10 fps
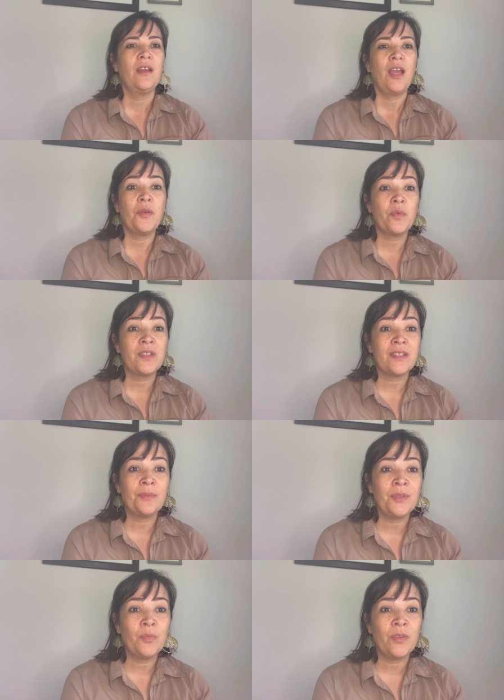And when
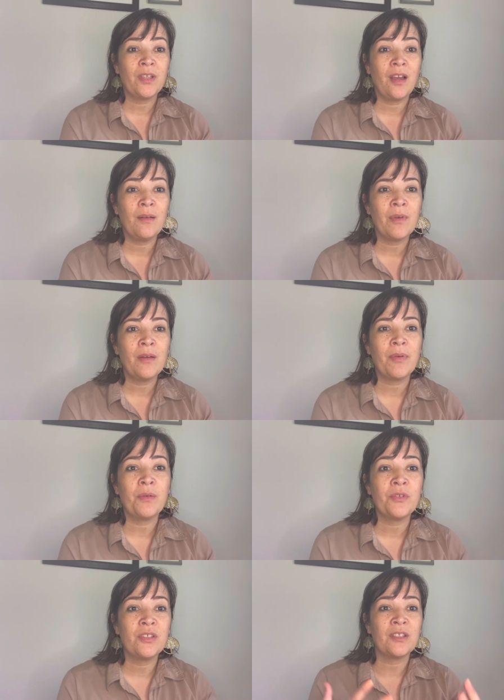something would come up, I
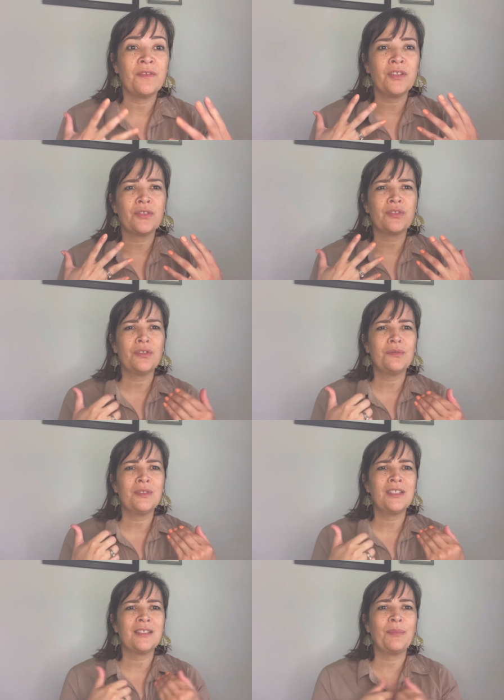would just feel so
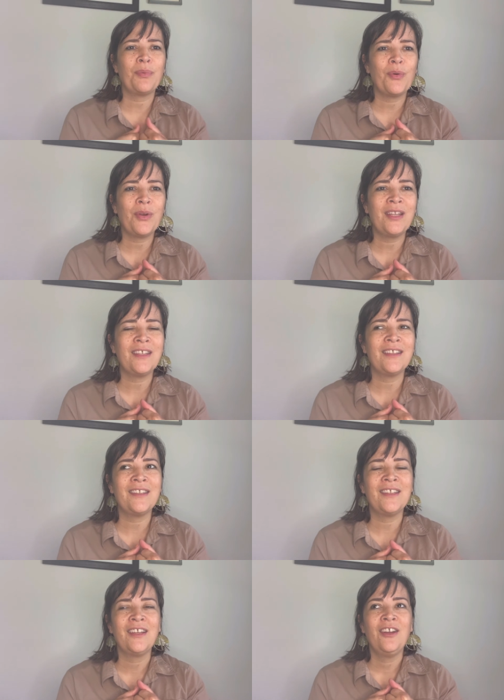disappointed